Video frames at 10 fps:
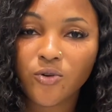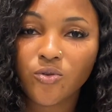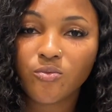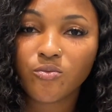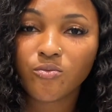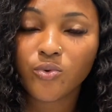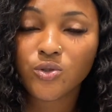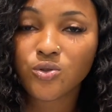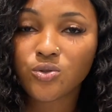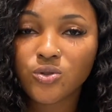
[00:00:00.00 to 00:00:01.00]
for both
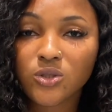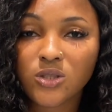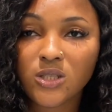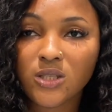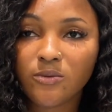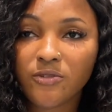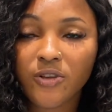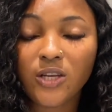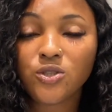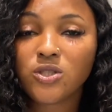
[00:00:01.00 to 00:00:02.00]
if
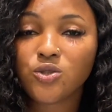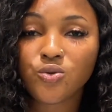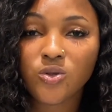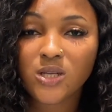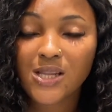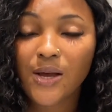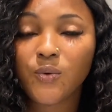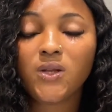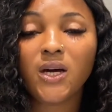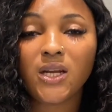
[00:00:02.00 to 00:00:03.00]
you are using 2 years, like
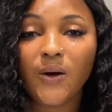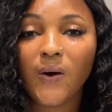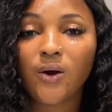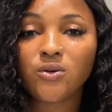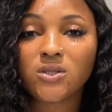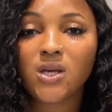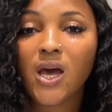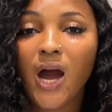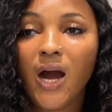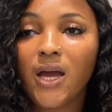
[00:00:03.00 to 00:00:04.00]
we now that our course,
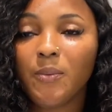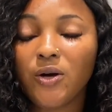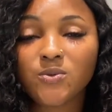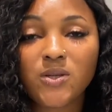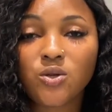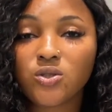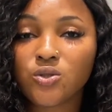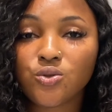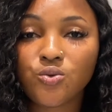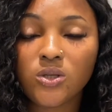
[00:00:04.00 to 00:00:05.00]
my husband's course
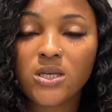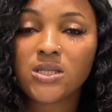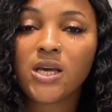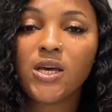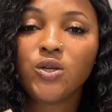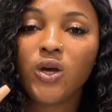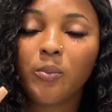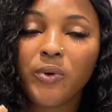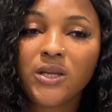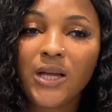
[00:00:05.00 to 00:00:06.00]
is 2 years, you are
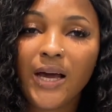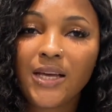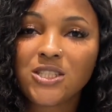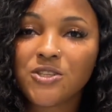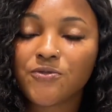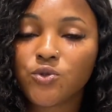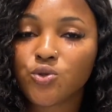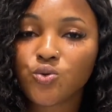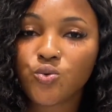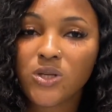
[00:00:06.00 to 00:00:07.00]
paying IHS for
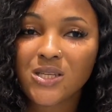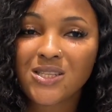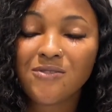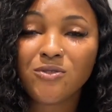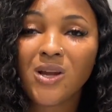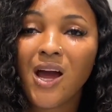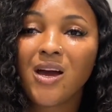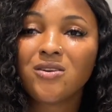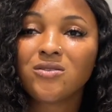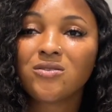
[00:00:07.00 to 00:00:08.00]
2 years. Even
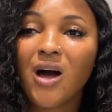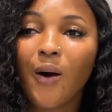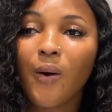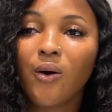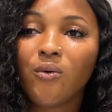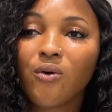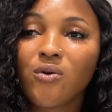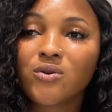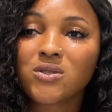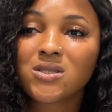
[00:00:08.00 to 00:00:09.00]
our own
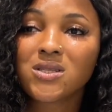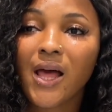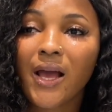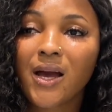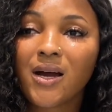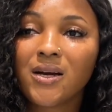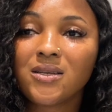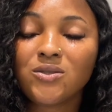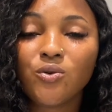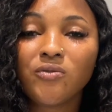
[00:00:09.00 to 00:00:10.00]
course is
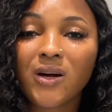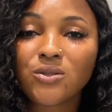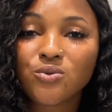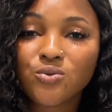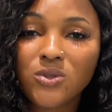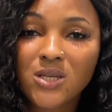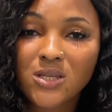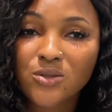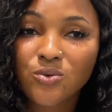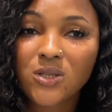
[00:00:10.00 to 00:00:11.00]
over 2
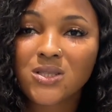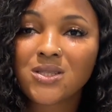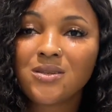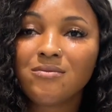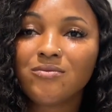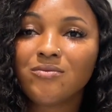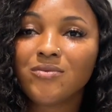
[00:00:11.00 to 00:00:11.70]
years, so they still